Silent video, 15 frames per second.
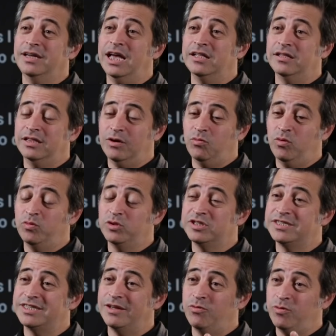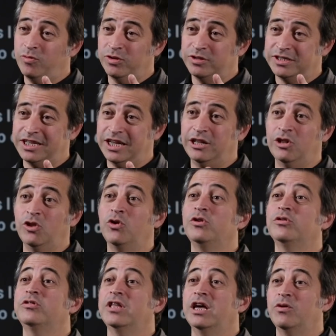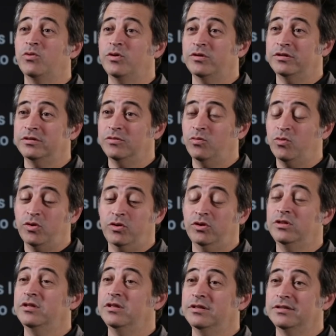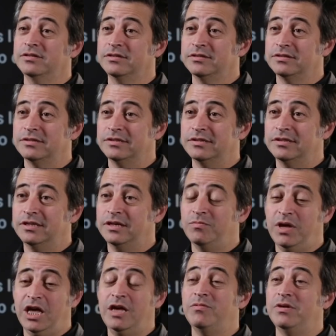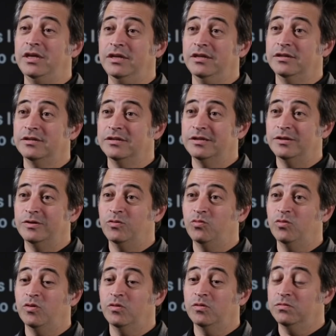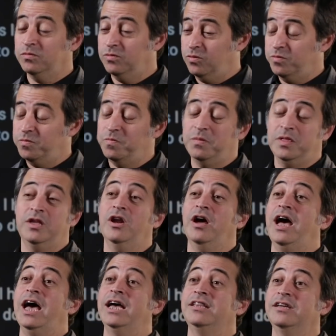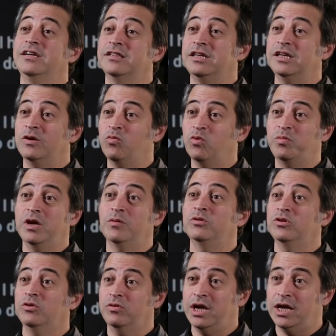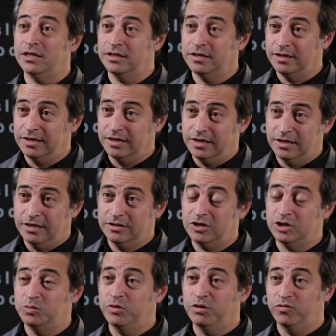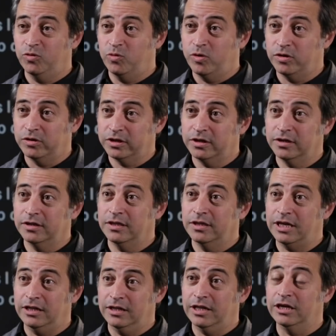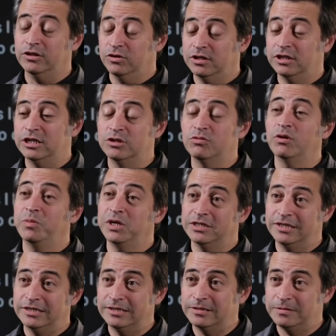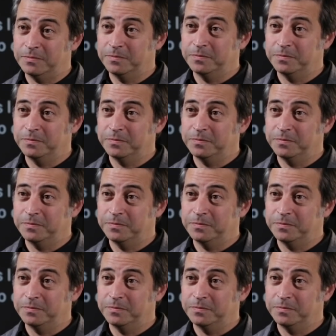and that we would stay, we will stay loyal to that world, word, then maybe we'll, you know, ideally we'll be able to create such beautiful work that like the, these three pieces.